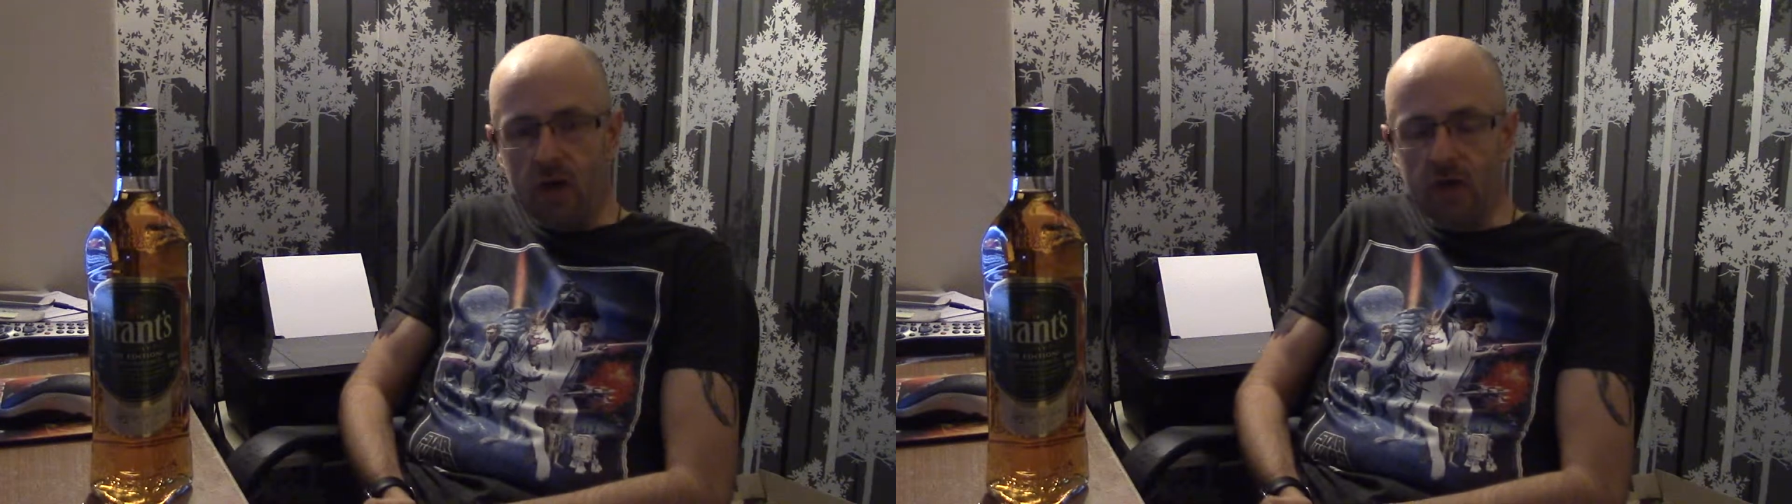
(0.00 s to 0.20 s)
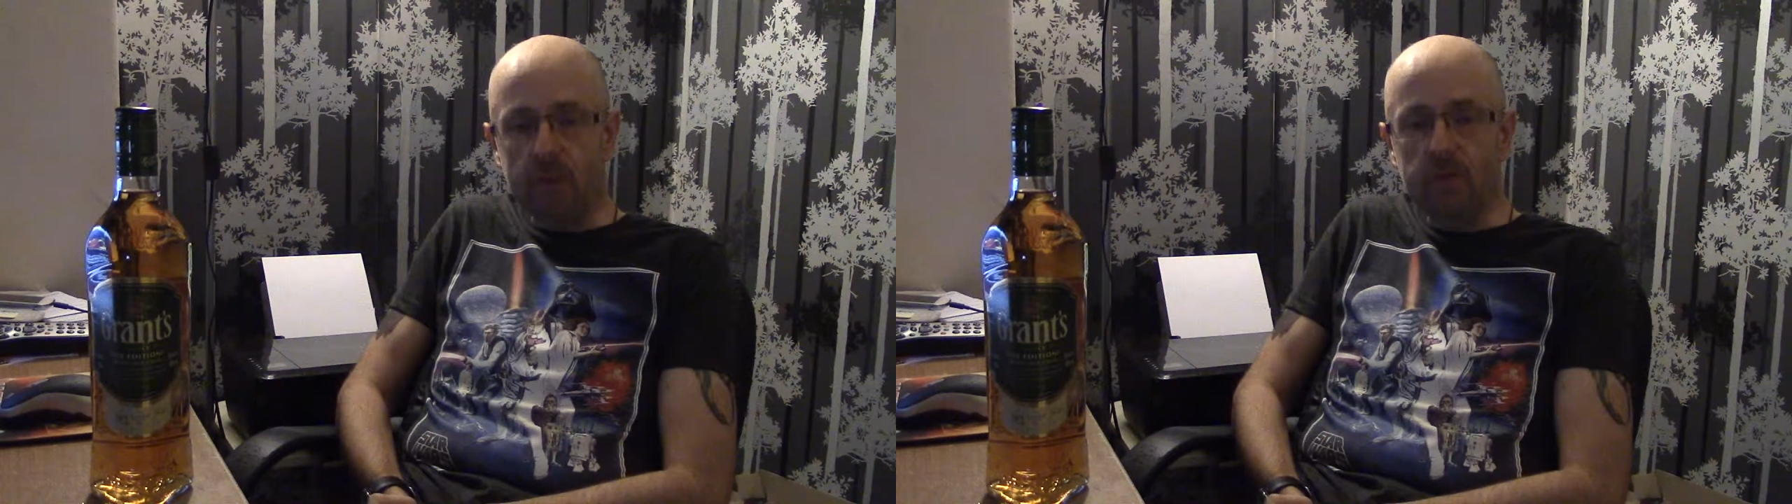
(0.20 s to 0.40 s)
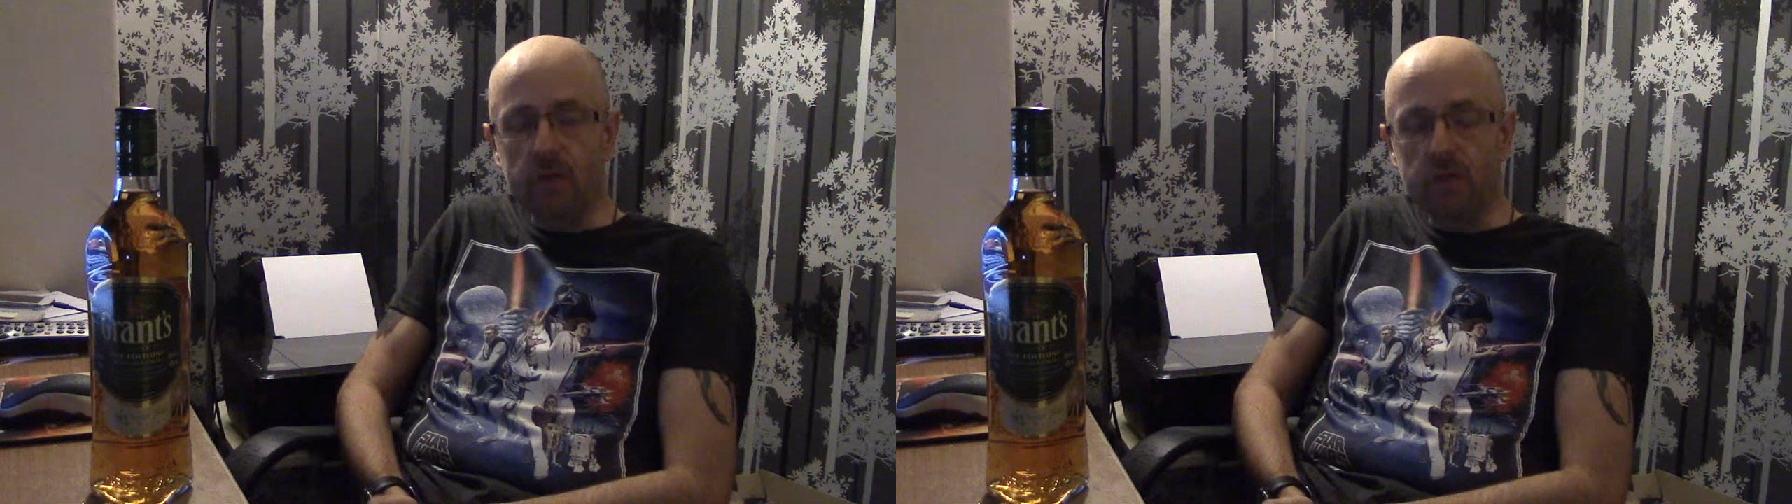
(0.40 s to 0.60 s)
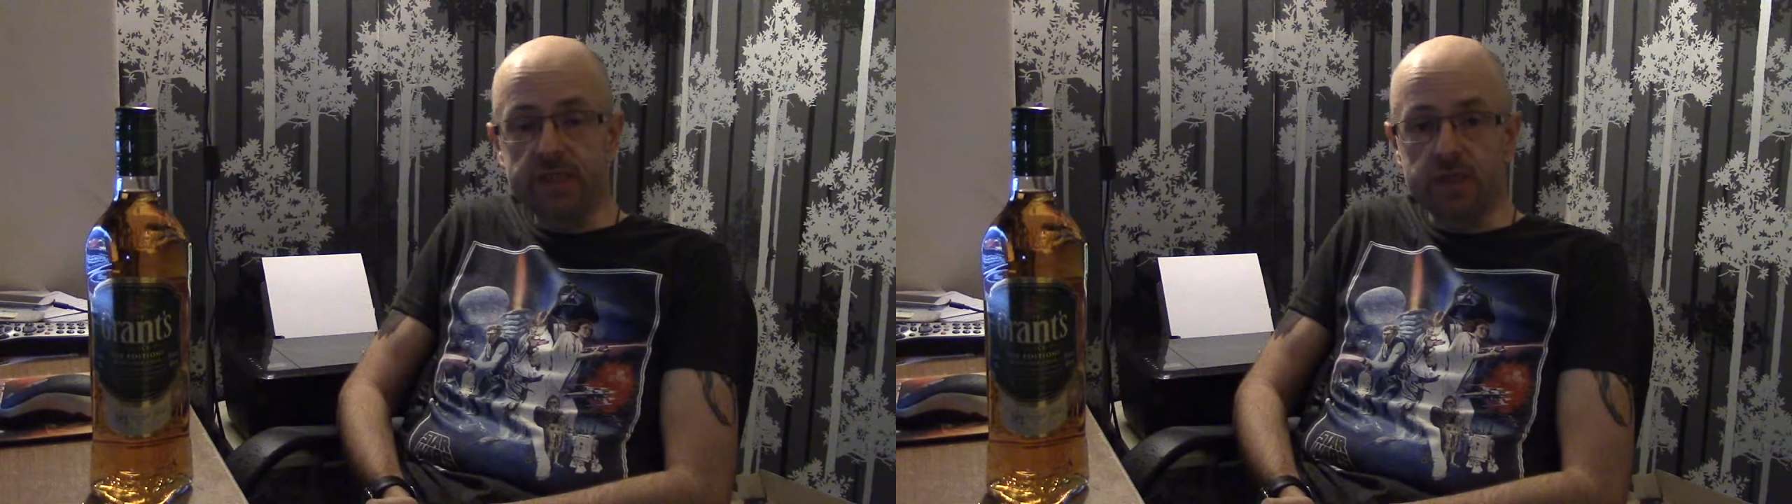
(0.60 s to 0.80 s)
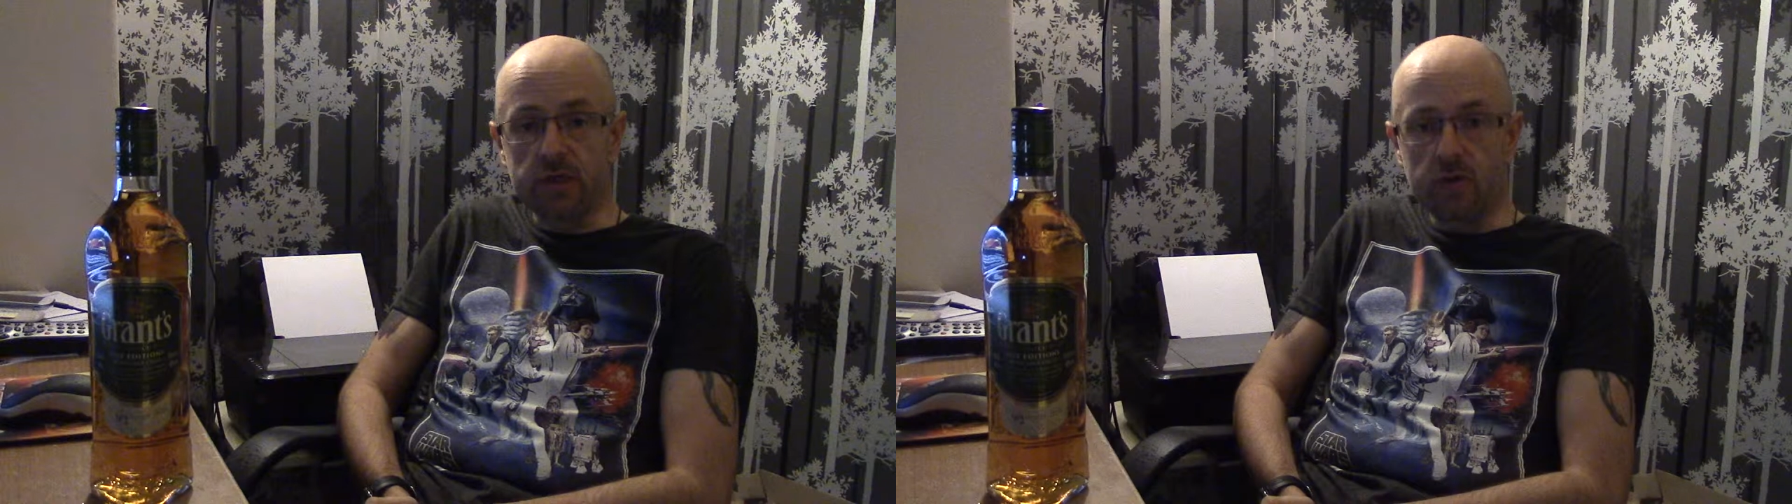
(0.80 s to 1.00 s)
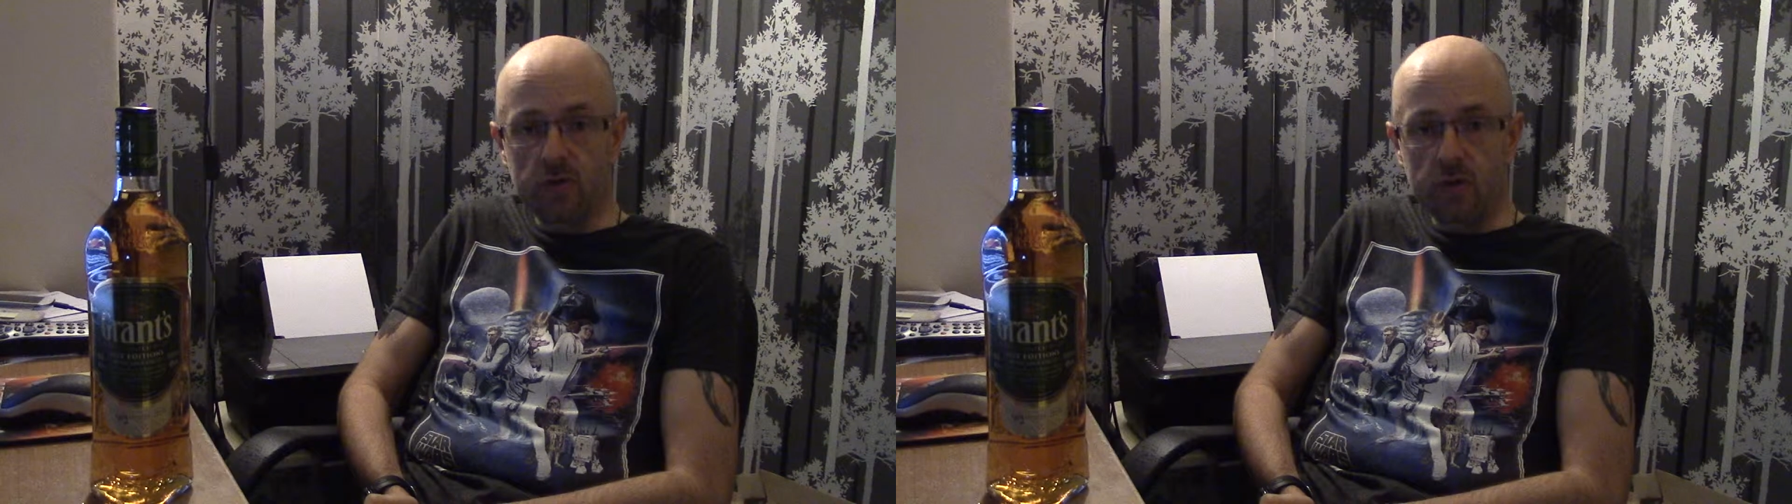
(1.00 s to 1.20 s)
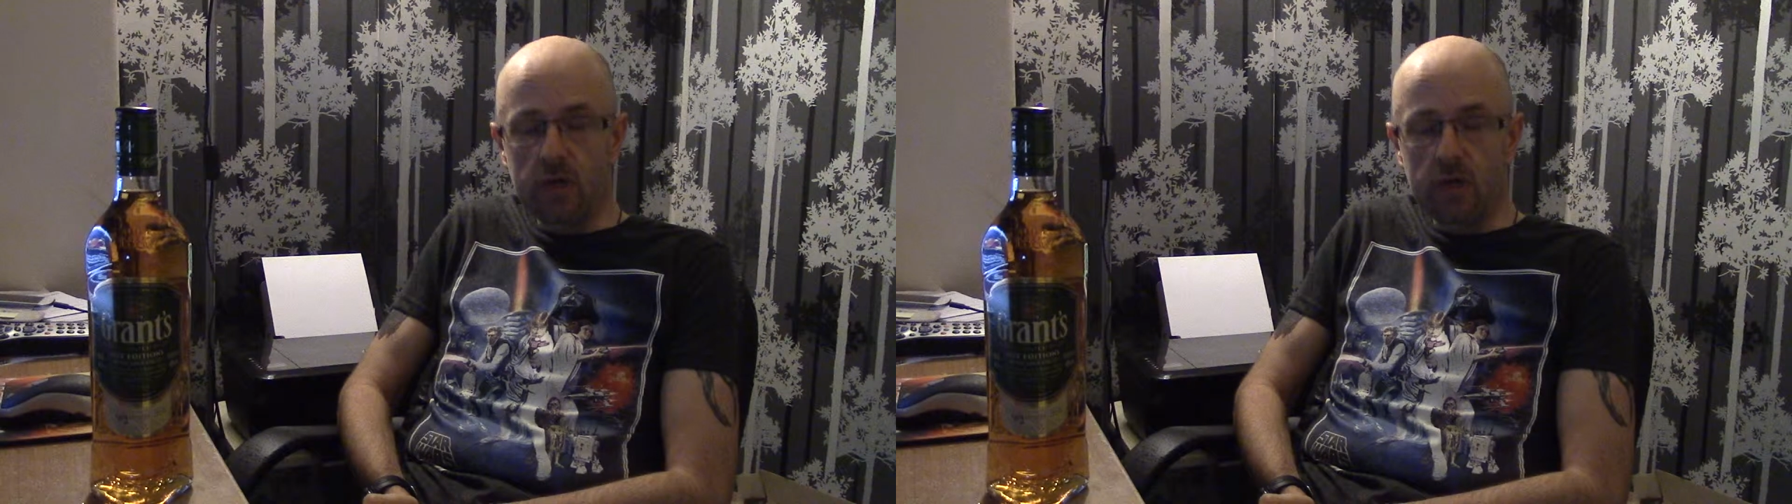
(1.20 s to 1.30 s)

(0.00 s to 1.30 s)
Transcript: a couple of weeks ago